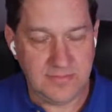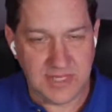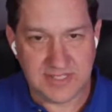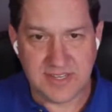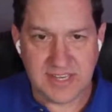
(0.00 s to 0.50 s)

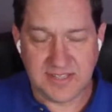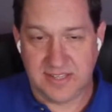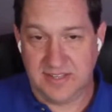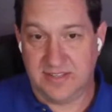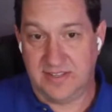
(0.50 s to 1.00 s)
It's neat because
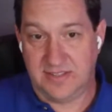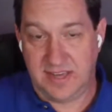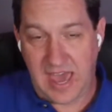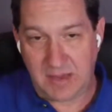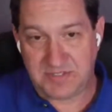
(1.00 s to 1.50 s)

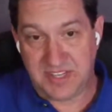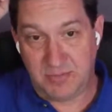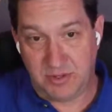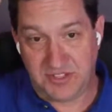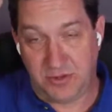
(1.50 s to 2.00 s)
the app
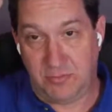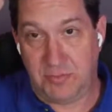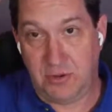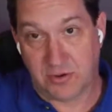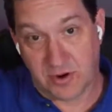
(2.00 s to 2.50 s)
symbol is a little
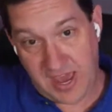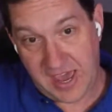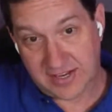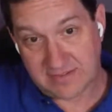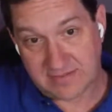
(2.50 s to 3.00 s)
bowler
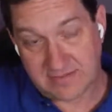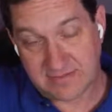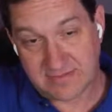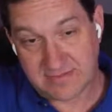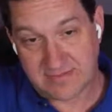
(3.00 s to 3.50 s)
hat.
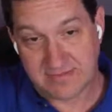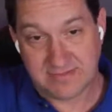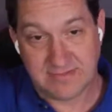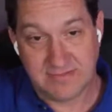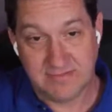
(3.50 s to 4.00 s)

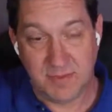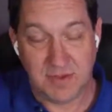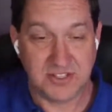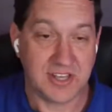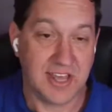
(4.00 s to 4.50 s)
Maybe
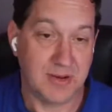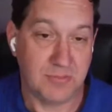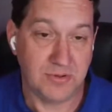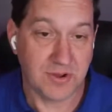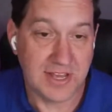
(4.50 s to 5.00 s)
I should have gotten a
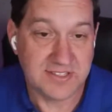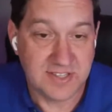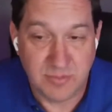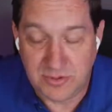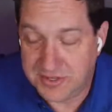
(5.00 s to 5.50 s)
bowler hat
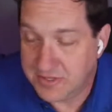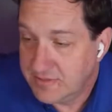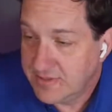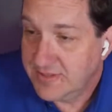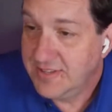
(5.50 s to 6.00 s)
symbol to
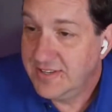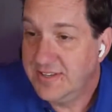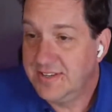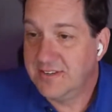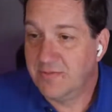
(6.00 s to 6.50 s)

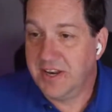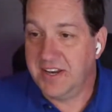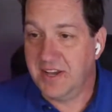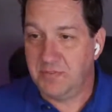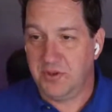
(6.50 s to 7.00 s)
ready
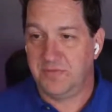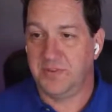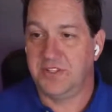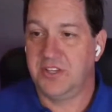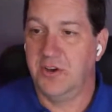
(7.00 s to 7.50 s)
to upload for
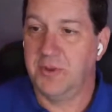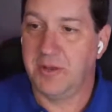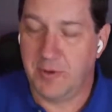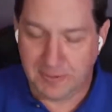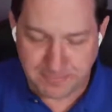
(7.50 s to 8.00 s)
the show. But
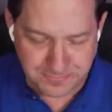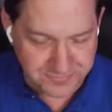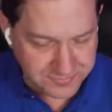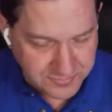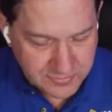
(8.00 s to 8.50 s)
anyway,
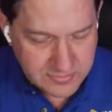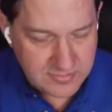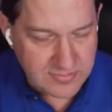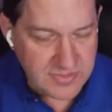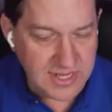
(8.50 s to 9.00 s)

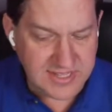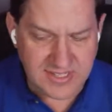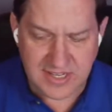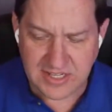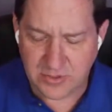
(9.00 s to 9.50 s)
it's
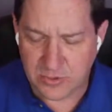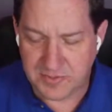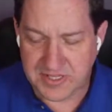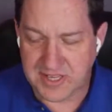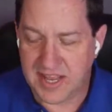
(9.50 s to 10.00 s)
a neat tool
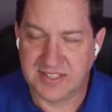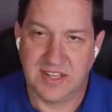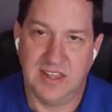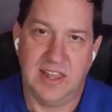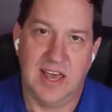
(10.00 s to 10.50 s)
because it has a
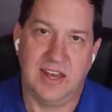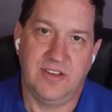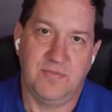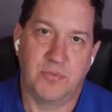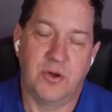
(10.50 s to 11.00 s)
lot
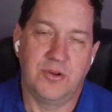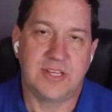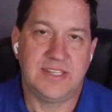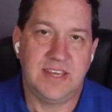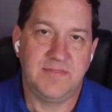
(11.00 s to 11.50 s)
of
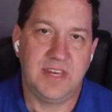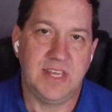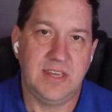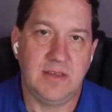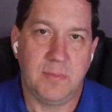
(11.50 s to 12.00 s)

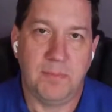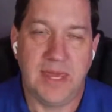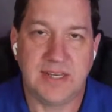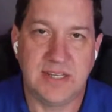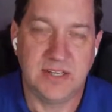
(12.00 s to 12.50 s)
productivity
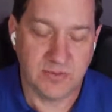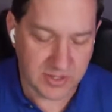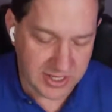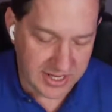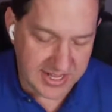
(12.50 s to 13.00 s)
baked into
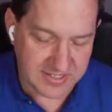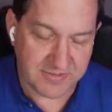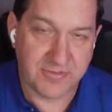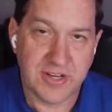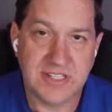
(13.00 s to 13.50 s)
it. It has a
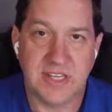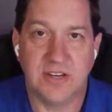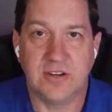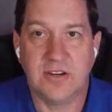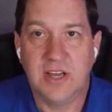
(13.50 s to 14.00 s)
free
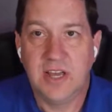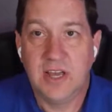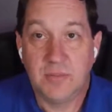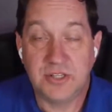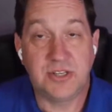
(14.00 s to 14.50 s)
tier,
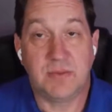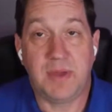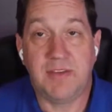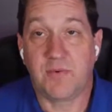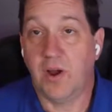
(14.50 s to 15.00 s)
but you can
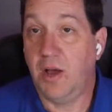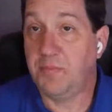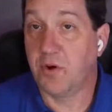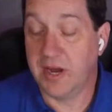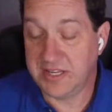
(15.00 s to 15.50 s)
pay for
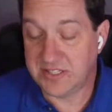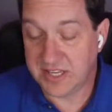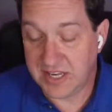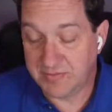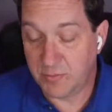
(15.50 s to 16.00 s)
upgrades to
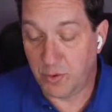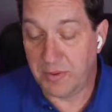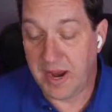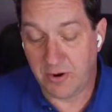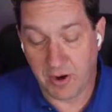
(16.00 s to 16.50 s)
get even more
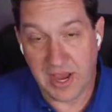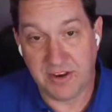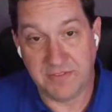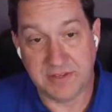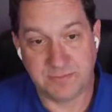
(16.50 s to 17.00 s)
power out
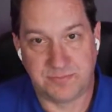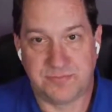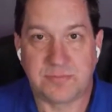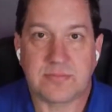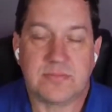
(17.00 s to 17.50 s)
of it.
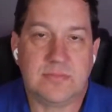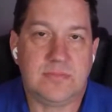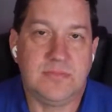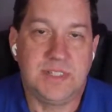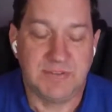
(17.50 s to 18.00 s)

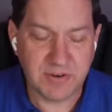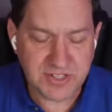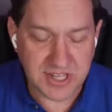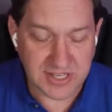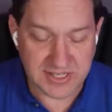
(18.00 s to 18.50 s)
The first
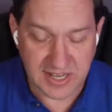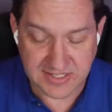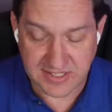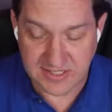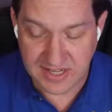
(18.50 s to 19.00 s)
thing it
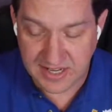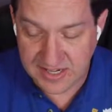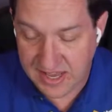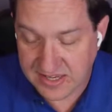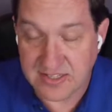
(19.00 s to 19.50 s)
does is it
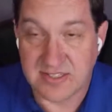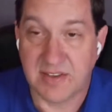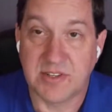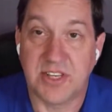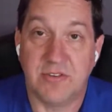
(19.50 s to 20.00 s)
indexes
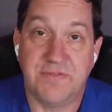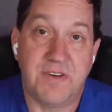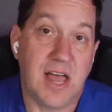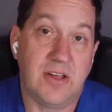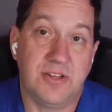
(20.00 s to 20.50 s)
every single
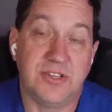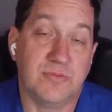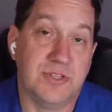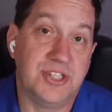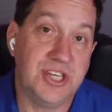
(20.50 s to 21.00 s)
file on your
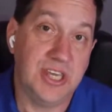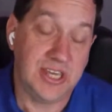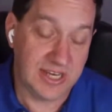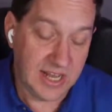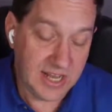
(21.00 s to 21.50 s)

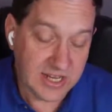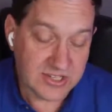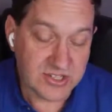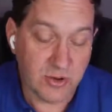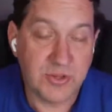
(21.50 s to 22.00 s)
machine.
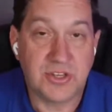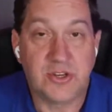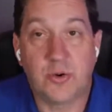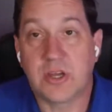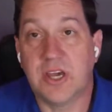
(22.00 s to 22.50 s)
So with a
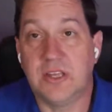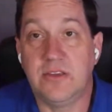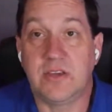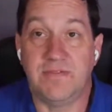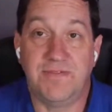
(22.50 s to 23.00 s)
shortcut,
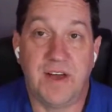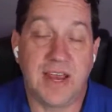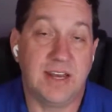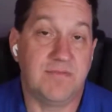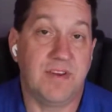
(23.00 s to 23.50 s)
you can
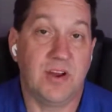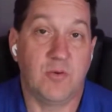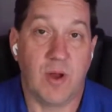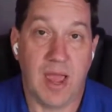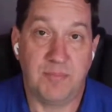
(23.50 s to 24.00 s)
find it very
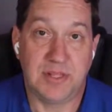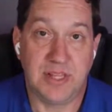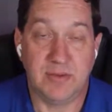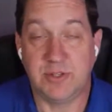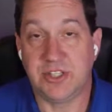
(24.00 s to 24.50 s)

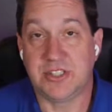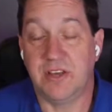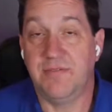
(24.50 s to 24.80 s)
rapidly with just